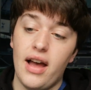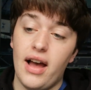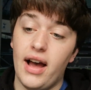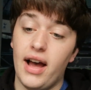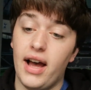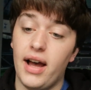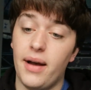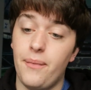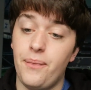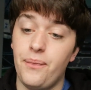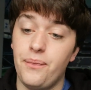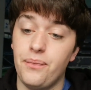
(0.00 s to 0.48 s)

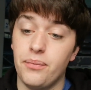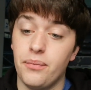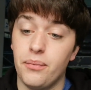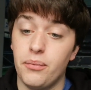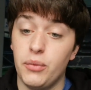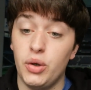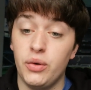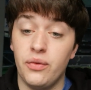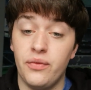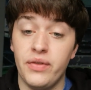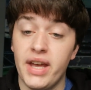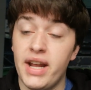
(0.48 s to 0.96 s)
Um,
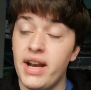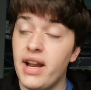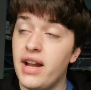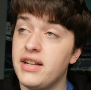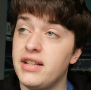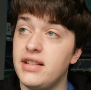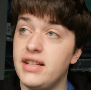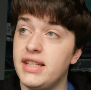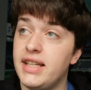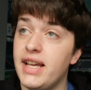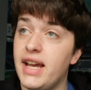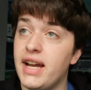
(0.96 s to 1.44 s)
moving then on
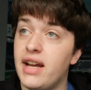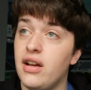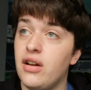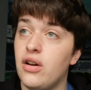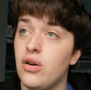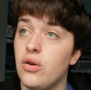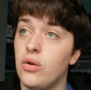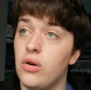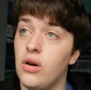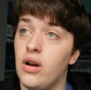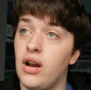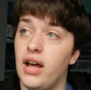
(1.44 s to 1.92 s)
to the second
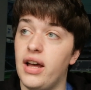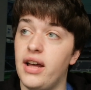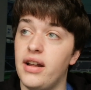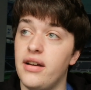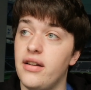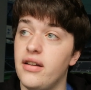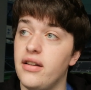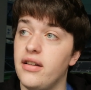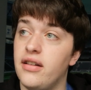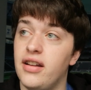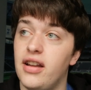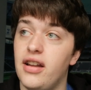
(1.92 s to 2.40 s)
goal,
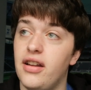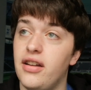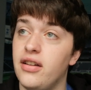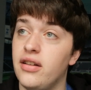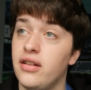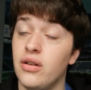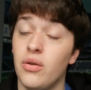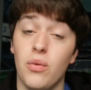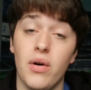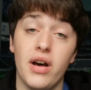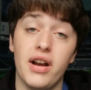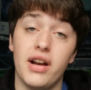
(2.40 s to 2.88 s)
and
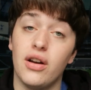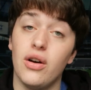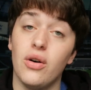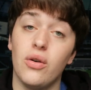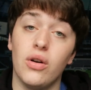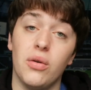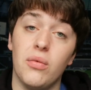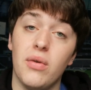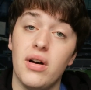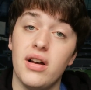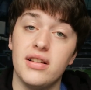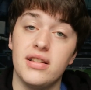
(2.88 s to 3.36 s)
you know what a
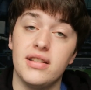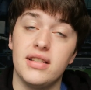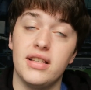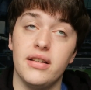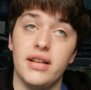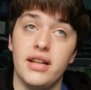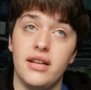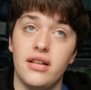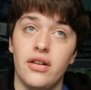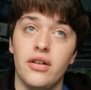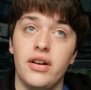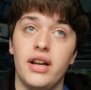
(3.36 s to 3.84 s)
goal it was.
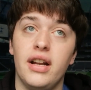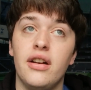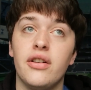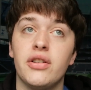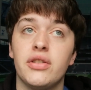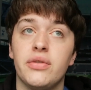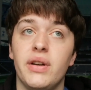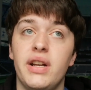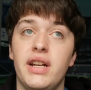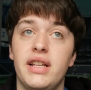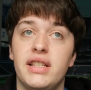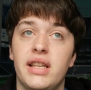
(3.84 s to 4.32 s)
It, lo- it
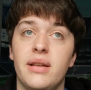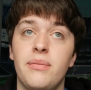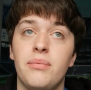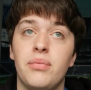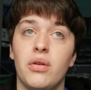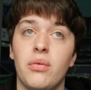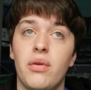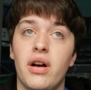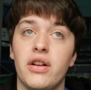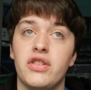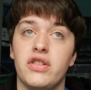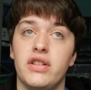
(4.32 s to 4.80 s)
looks really
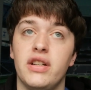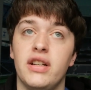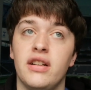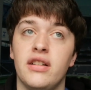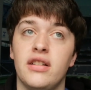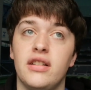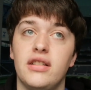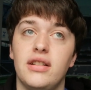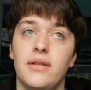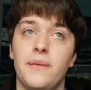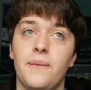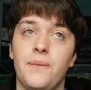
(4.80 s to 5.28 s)
simple watching
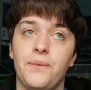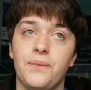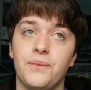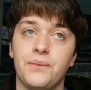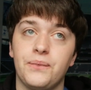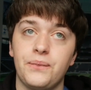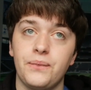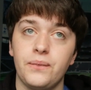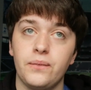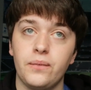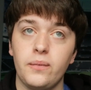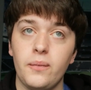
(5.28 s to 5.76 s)
it,
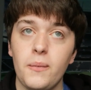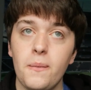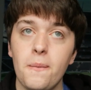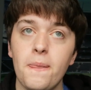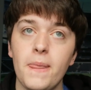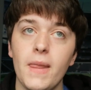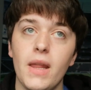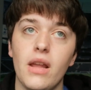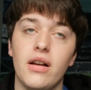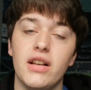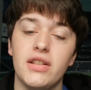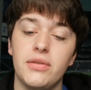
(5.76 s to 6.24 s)

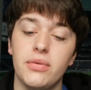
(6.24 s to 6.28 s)
I